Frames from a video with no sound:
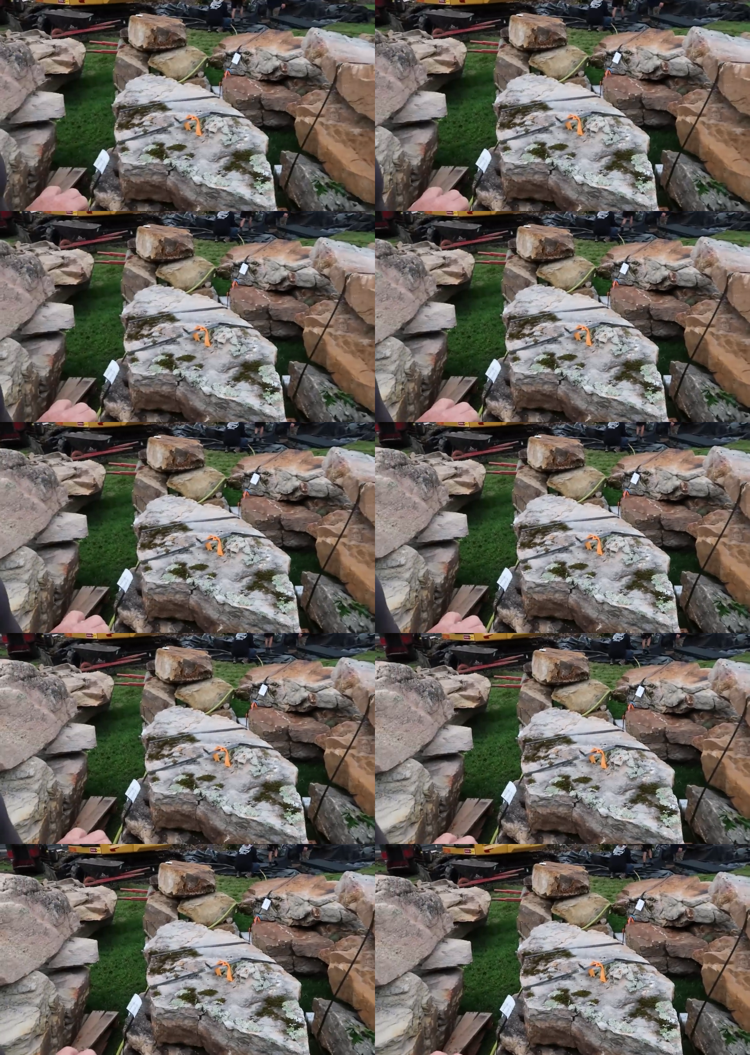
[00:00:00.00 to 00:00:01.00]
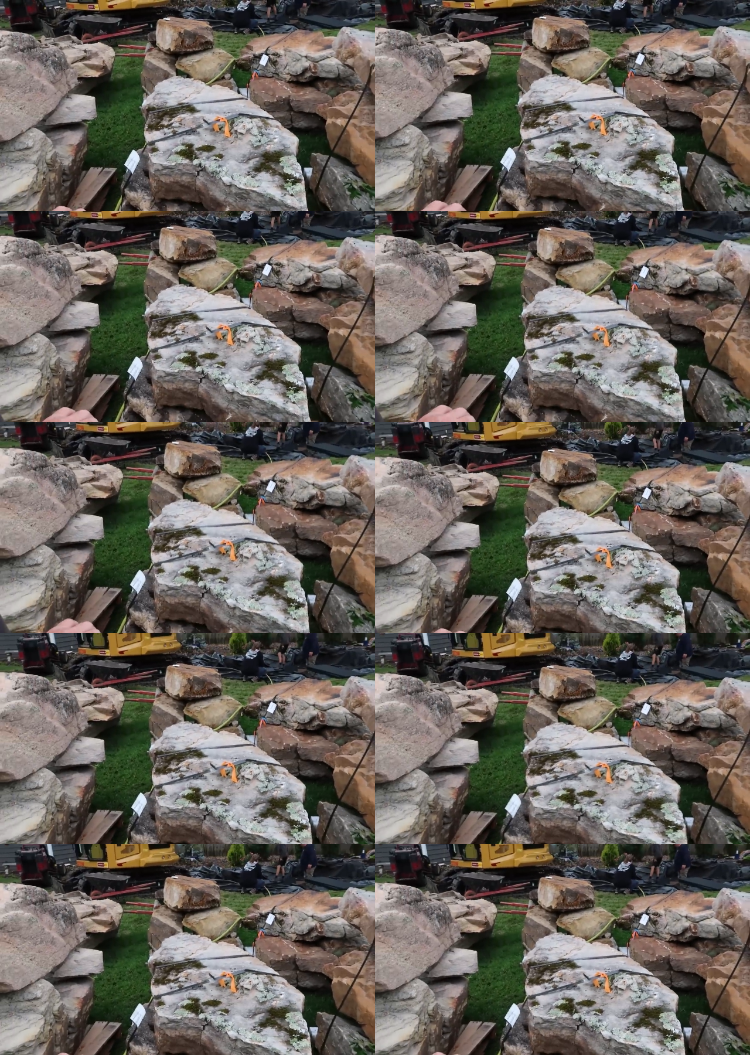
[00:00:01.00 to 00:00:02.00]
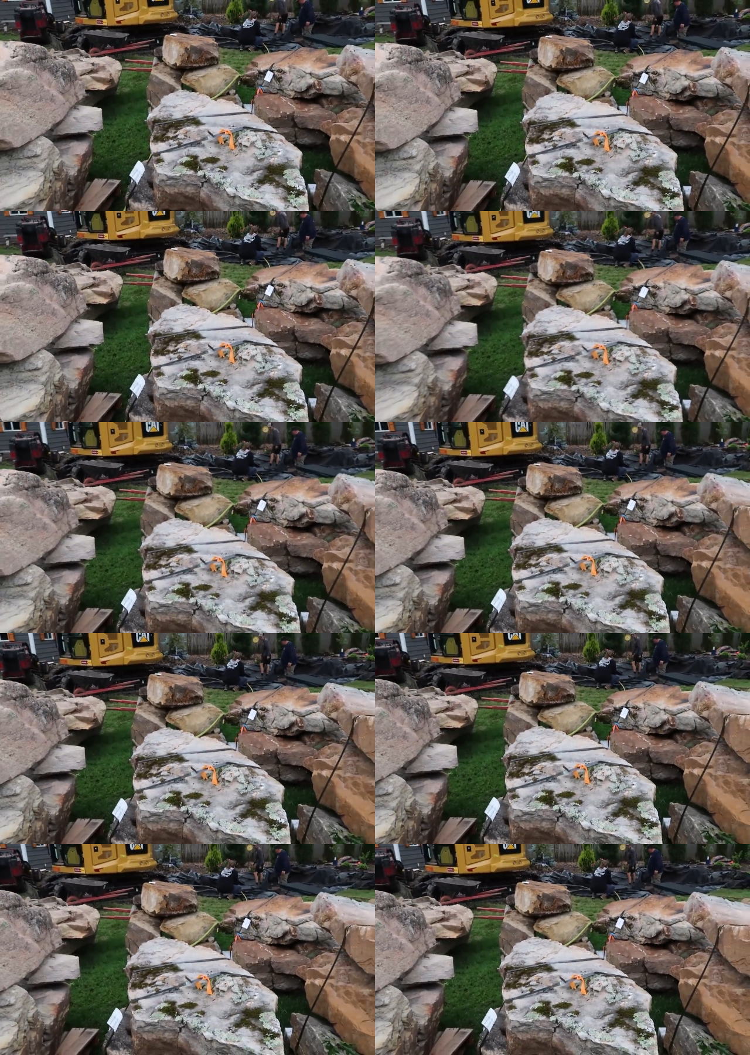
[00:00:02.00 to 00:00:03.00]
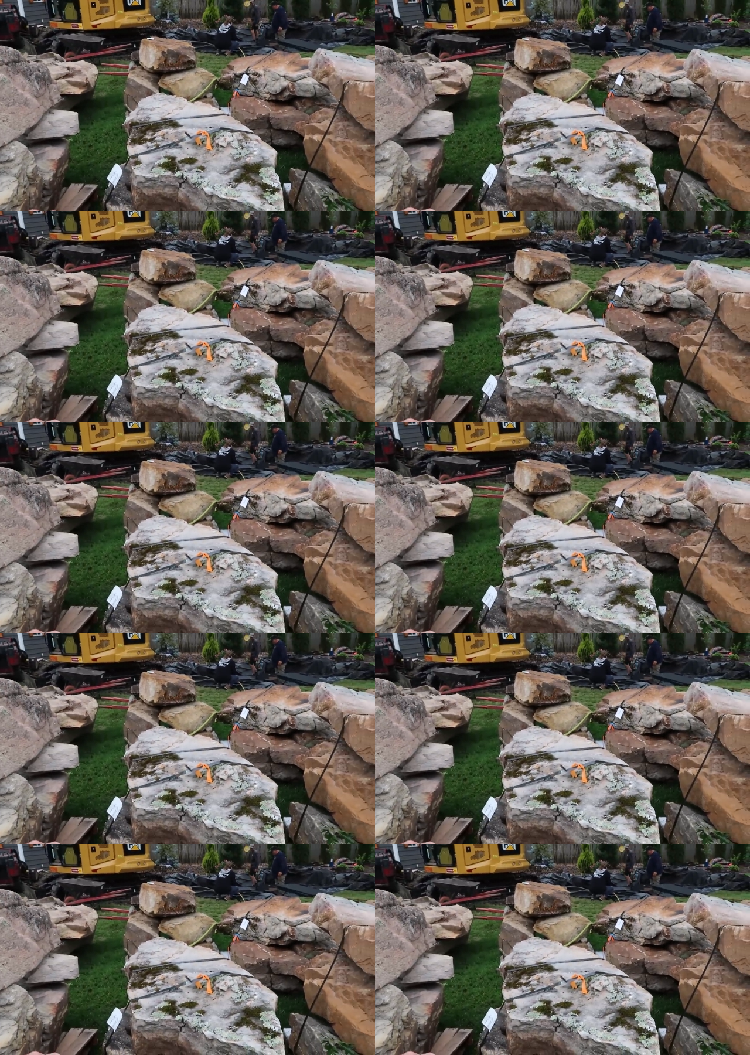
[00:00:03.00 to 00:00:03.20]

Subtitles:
(no speaker visible)